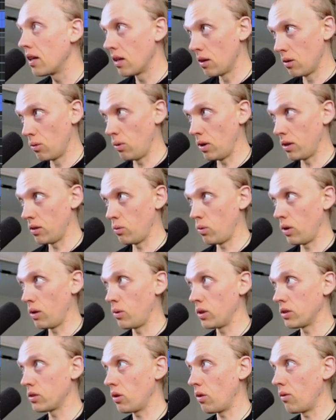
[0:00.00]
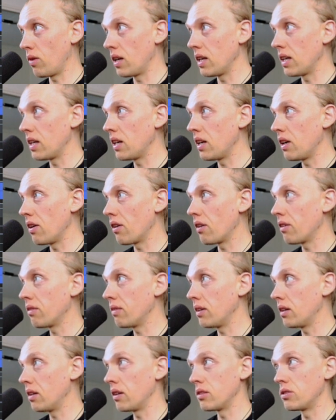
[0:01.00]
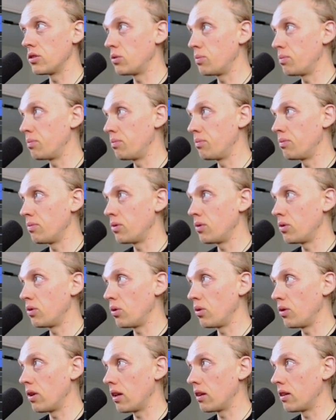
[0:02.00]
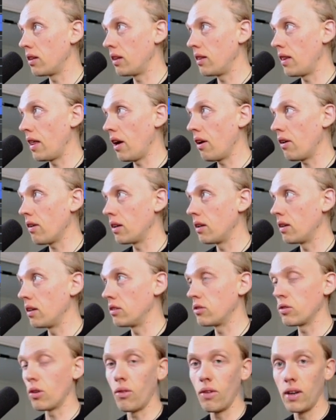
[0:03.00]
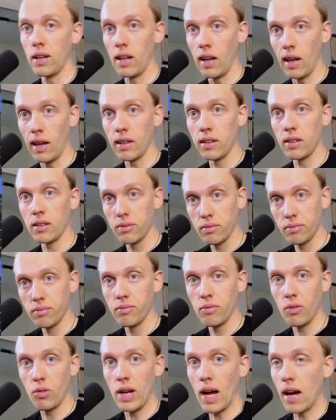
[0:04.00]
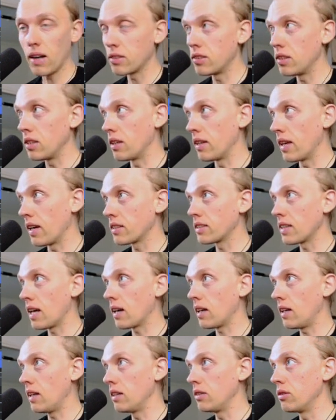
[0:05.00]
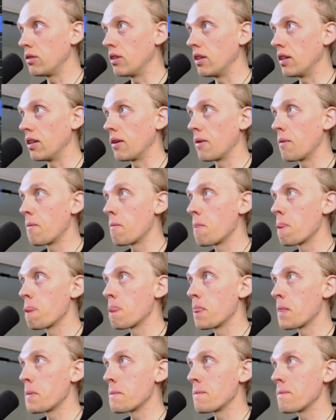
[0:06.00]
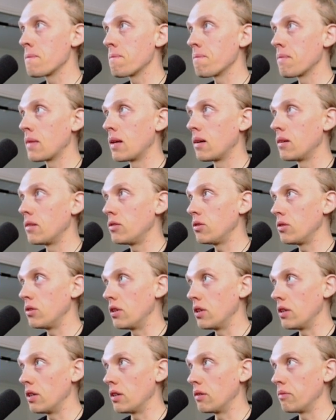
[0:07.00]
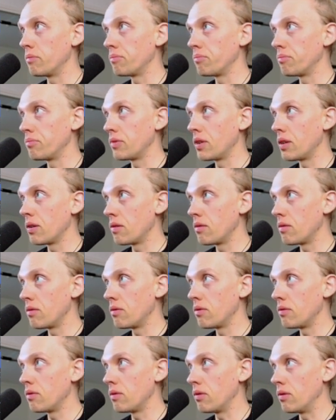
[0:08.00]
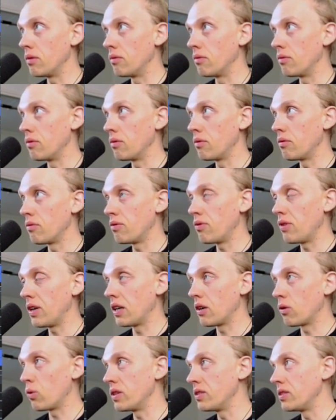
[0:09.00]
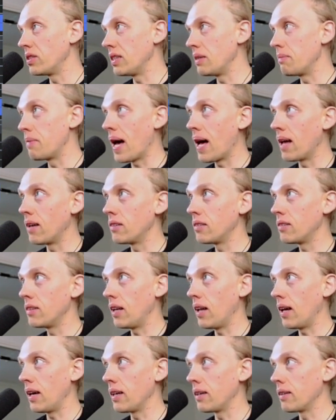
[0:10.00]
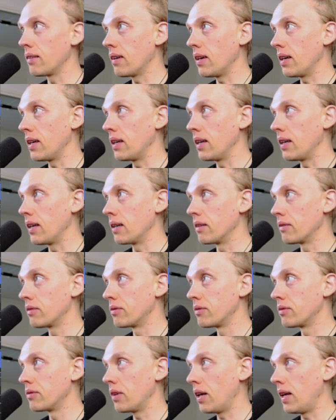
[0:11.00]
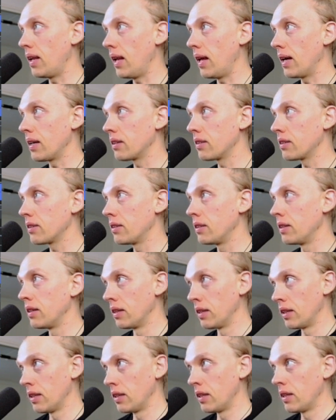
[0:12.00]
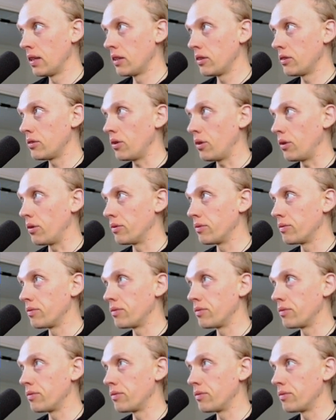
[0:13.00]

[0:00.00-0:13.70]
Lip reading: what was already here, and I just threw that there, and it's already like reacting exactly to the frequency band that I like. So